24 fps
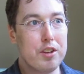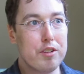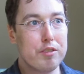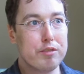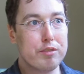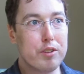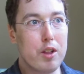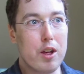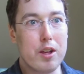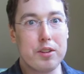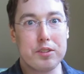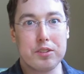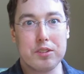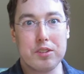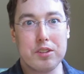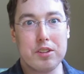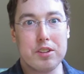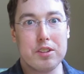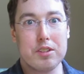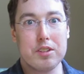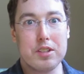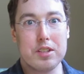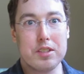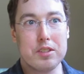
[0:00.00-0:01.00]
flaws
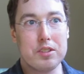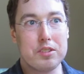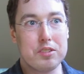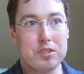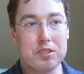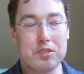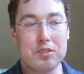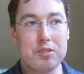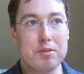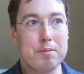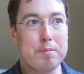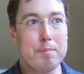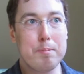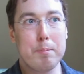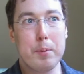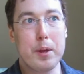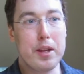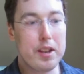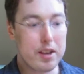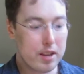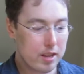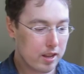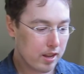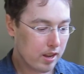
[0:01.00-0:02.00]
in the system.
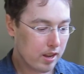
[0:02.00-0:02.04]
But